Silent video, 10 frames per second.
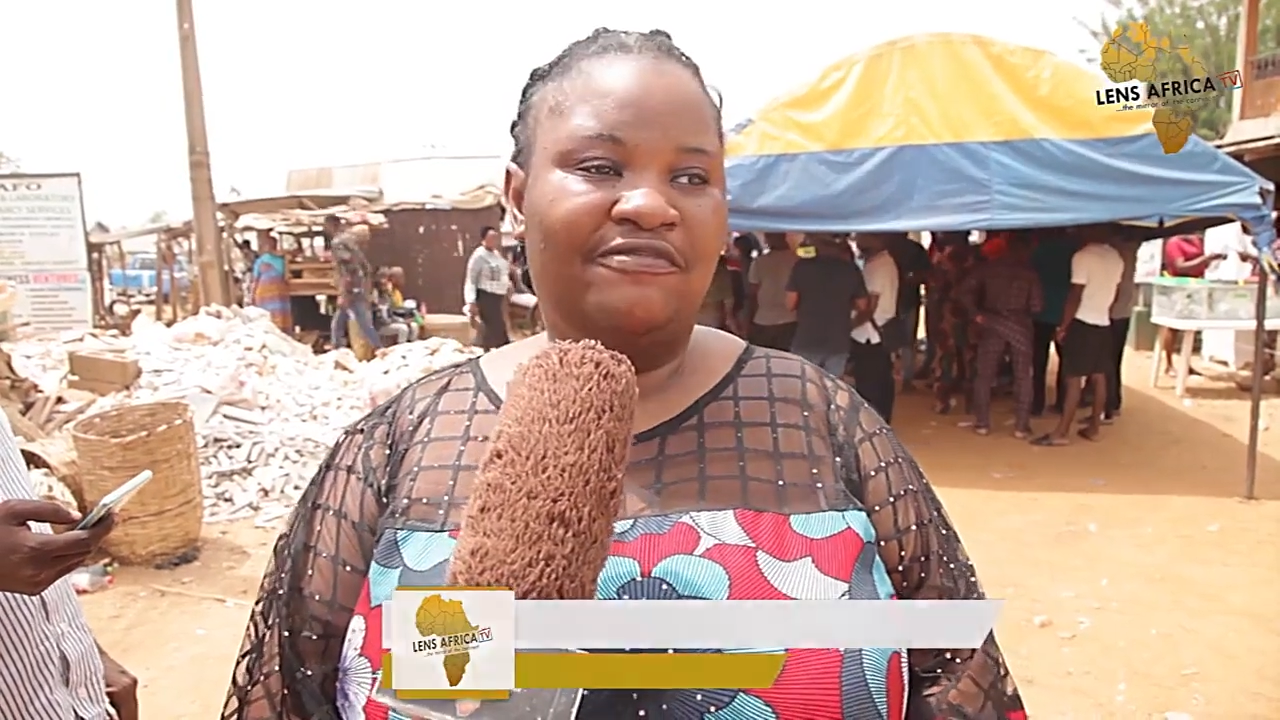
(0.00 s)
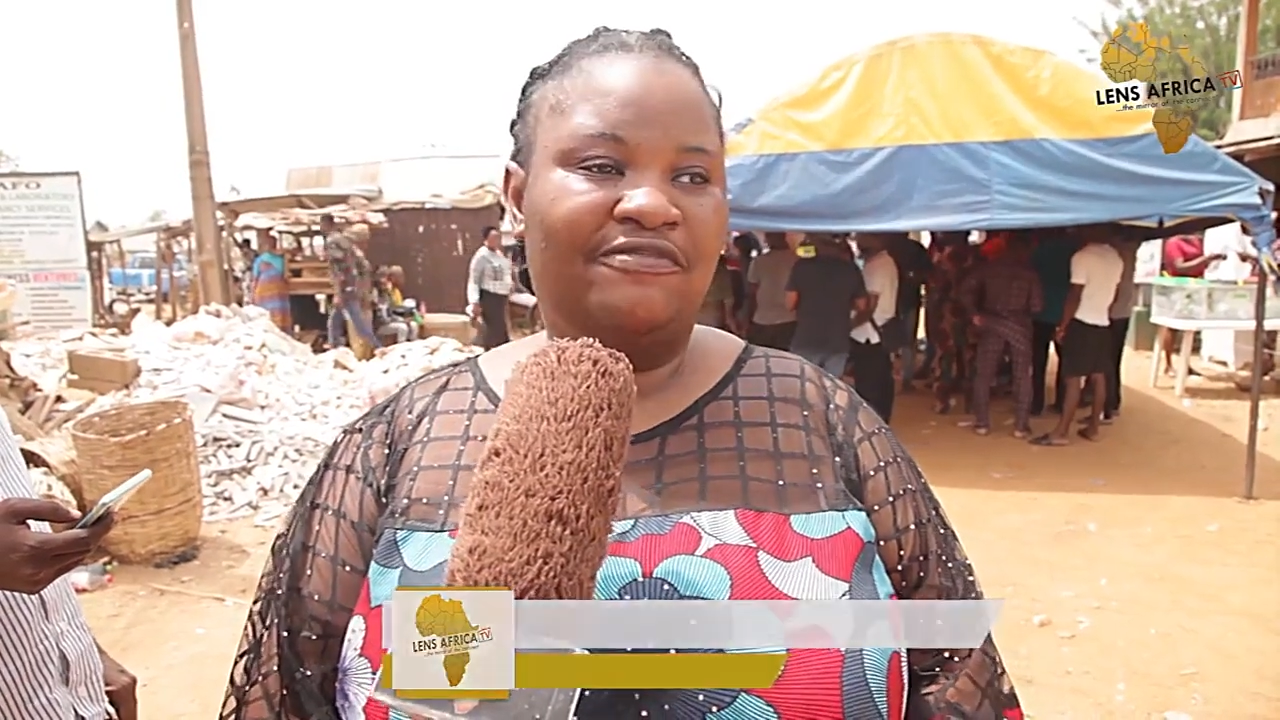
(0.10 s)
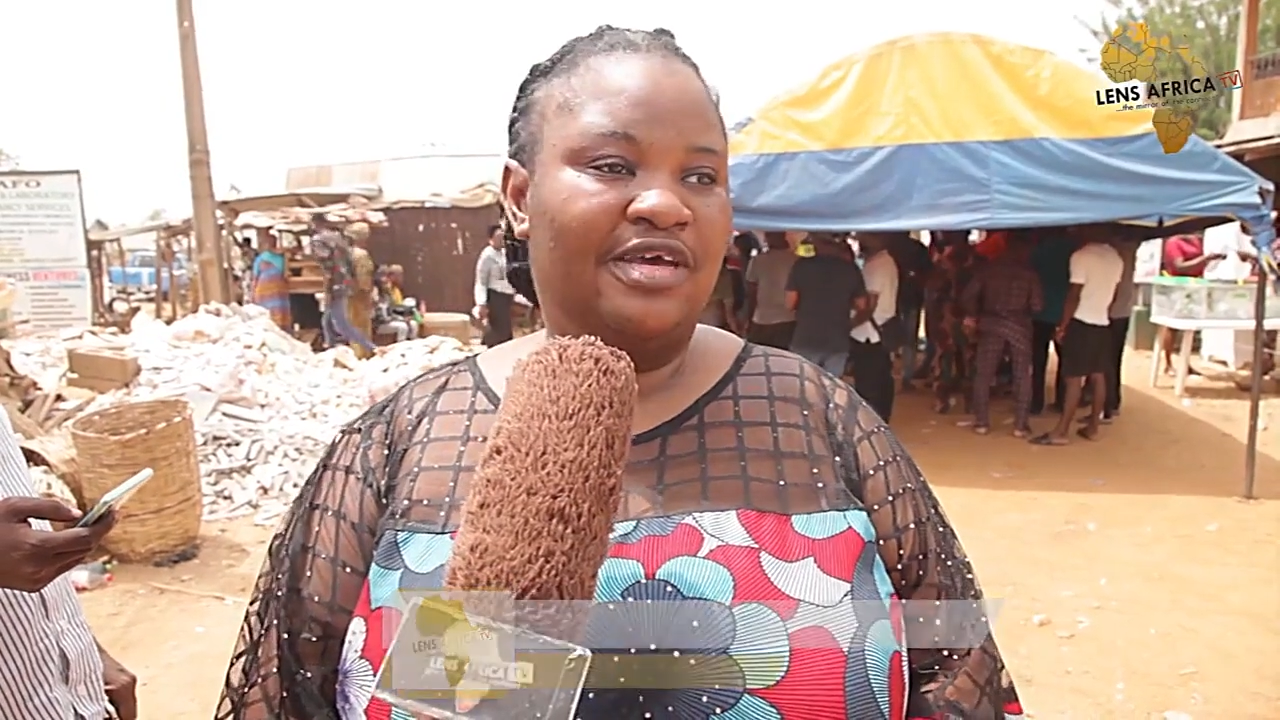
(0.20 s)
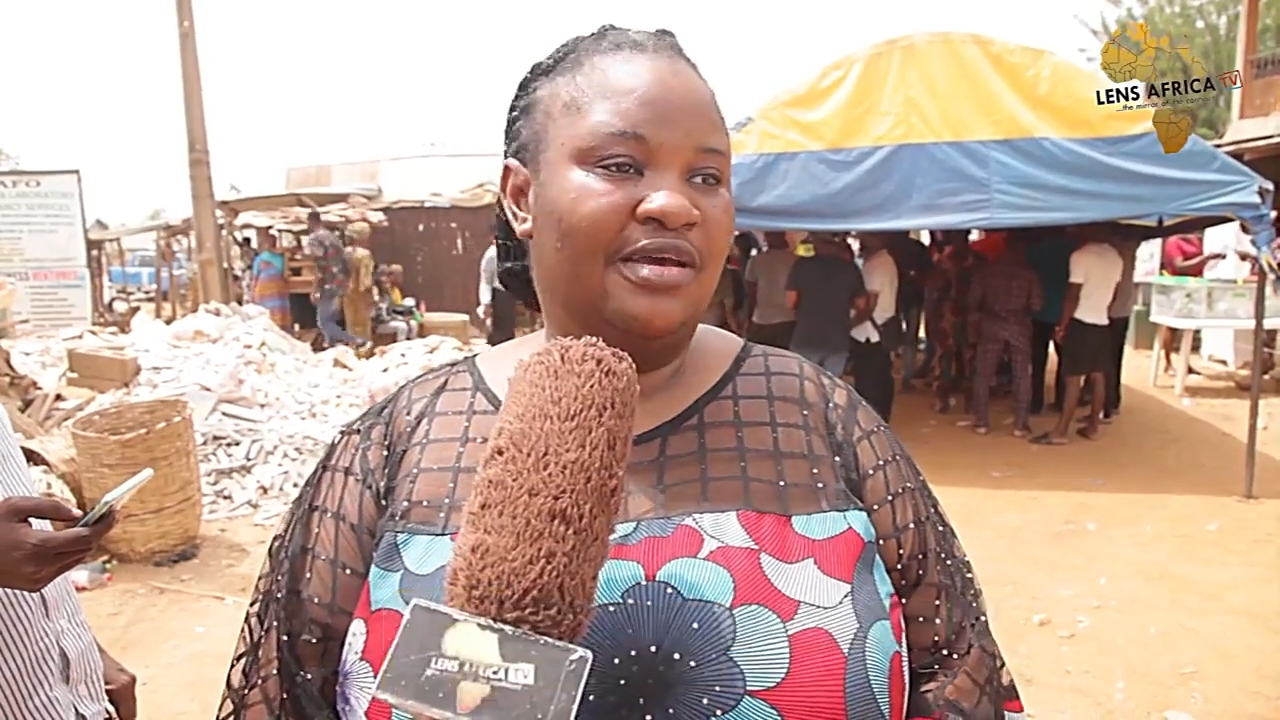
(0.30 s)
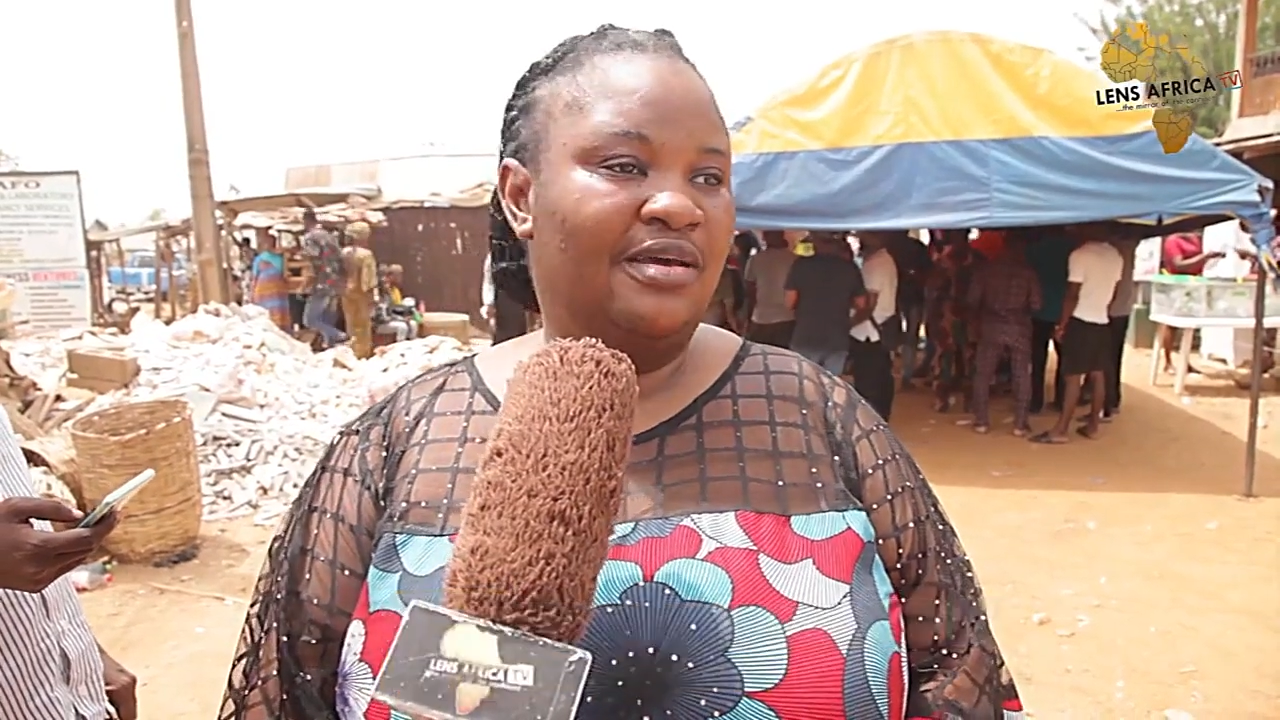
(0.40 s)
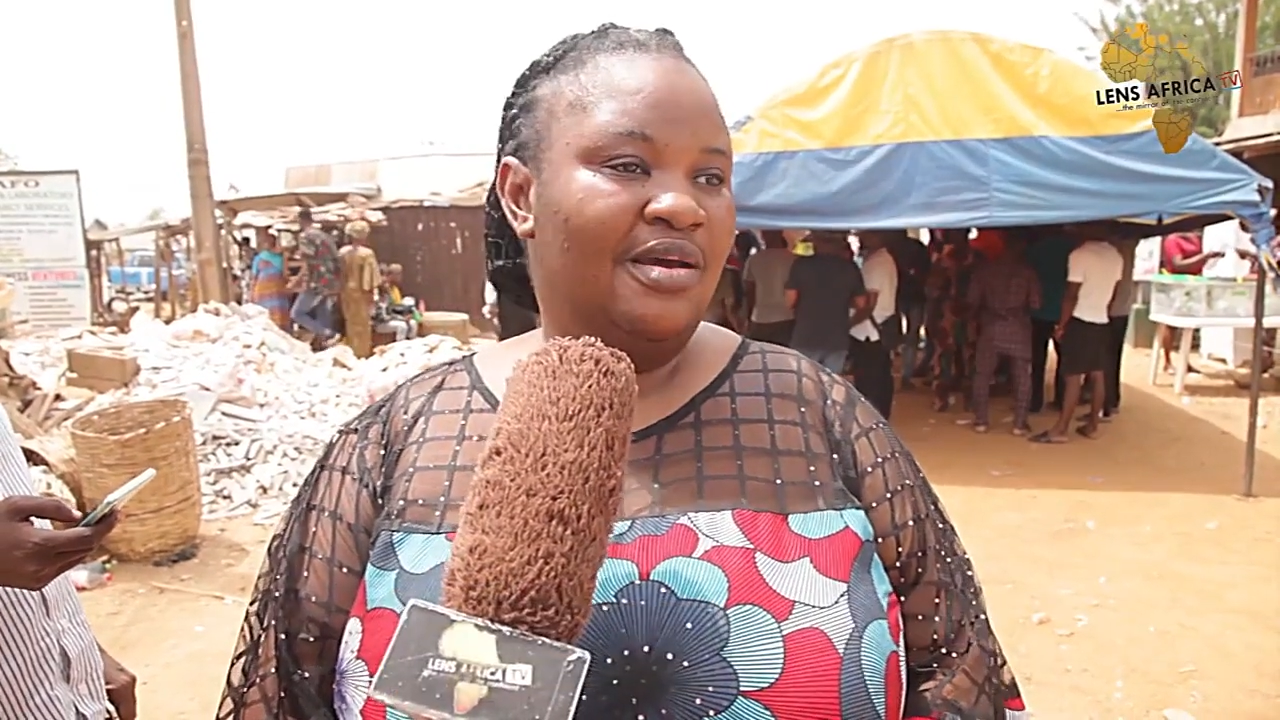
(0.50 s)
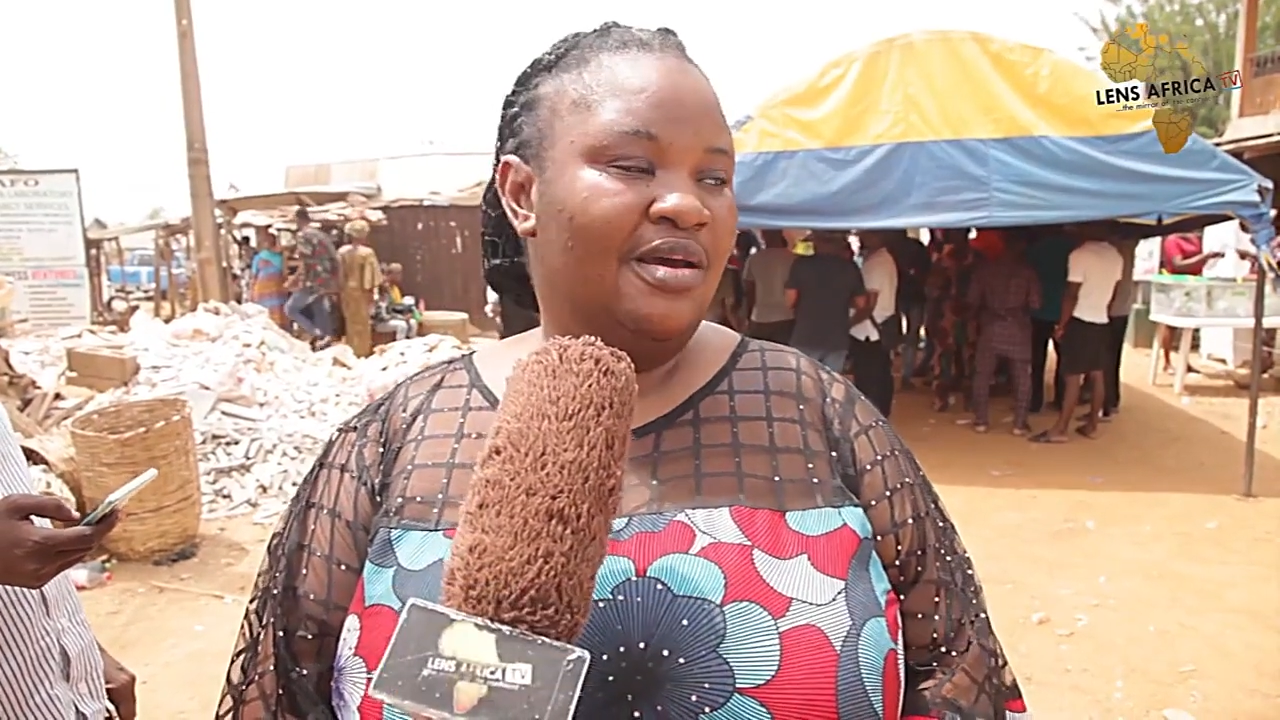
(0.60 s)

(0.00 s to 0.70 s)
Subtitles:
fair.